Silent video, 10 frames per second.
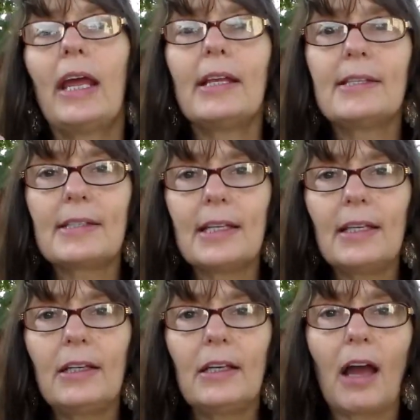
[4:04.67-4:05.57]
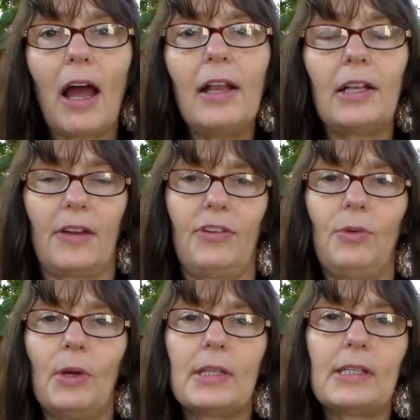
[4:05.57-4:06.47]
is see the God in
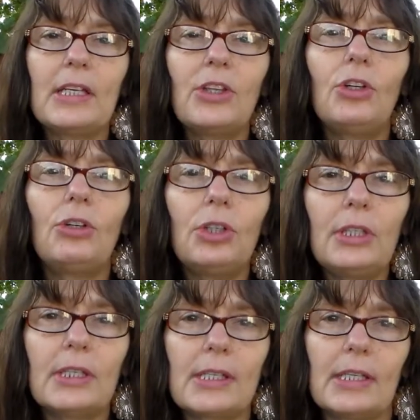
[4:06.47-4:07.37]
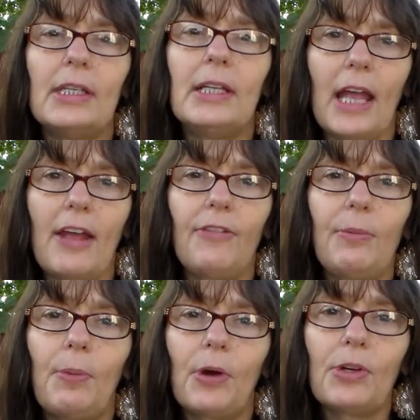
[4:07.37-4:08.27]
everyone, see the goodness in
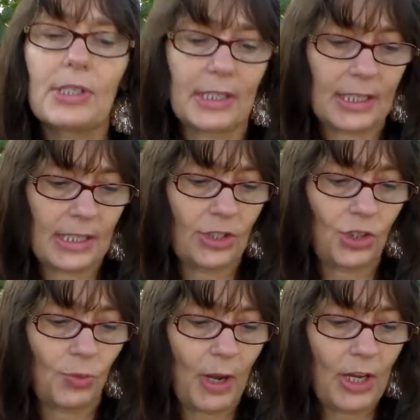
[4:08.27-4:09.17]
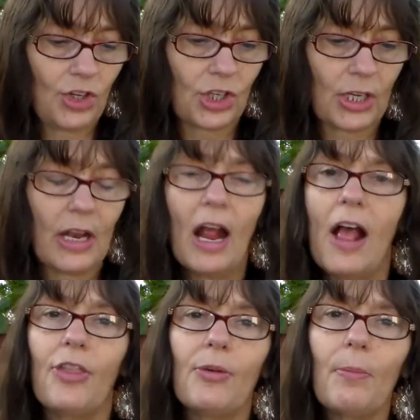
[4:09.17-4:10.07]
every person and situation.
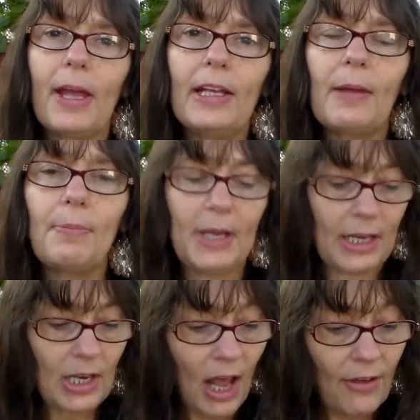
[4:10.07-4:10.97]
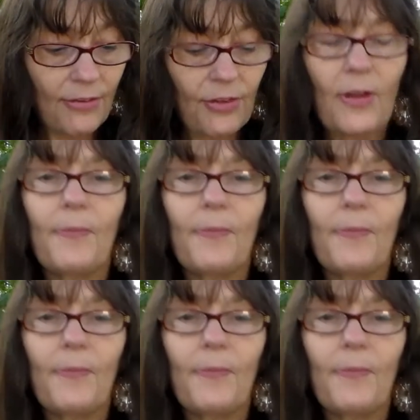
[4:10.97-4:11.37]
There might not be enough